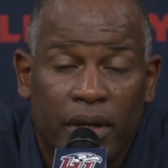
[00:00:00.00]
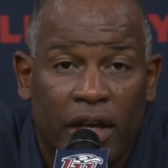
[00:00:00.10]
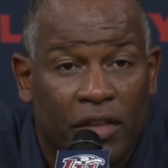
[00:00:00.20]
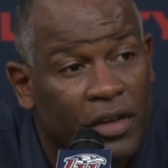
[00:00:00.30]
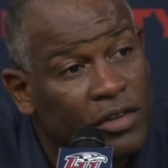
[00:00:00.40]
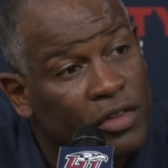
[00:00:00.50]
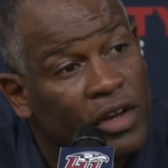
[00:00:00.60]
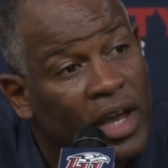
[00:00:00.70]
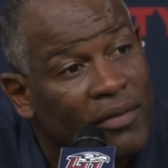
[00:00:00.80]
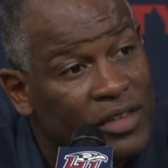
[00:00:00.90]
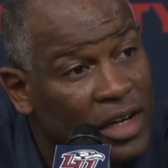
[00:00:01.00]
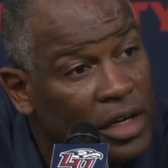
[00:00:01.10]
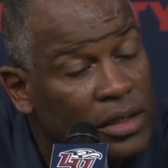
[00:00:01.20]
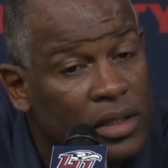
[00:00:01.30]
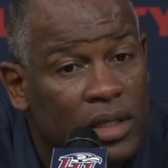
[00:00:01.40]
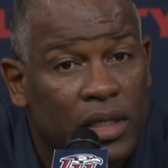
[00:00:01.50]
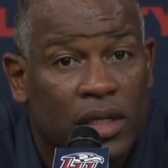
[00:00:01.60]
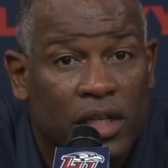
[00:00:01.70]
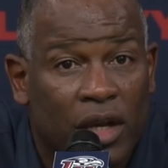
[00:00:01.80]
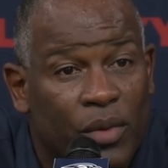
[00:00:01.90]
and the things that they have done.
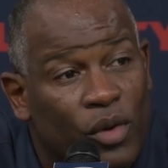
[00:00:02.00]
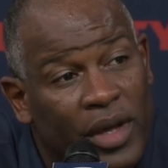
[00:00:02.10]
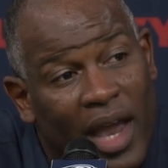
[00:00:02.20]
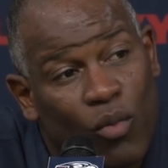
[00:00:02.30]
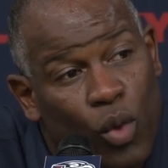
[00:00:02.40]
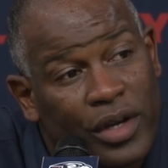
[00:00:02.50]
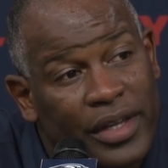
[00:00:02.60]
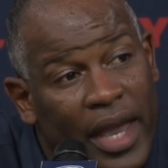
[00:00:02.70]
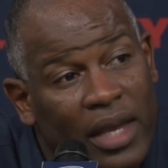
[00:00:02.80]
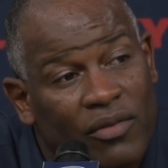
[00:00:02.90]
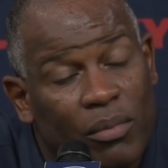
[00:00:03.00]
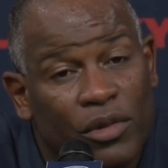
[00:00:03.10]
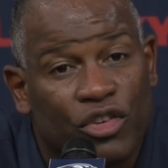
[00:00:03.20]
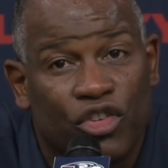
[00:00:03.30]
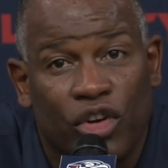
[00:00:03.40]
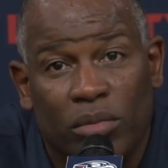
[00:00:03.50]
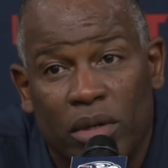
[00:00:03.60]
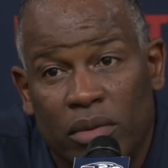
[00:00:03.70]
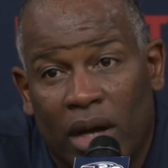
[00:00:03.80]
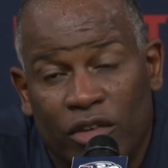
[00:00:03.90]
Uh, again, we only have one game from this year,
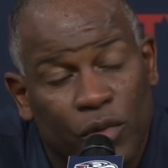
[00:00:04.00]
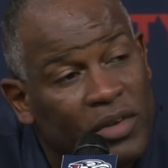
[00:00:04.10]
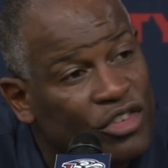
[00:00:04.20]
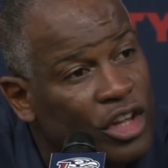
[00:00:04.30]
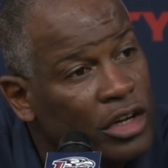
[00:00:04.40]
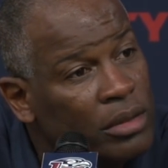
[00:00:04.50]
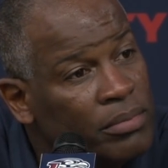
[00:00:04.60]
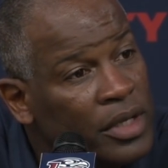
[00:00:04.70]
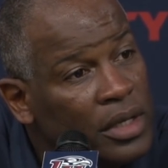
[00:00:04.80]
but obviously we've studied them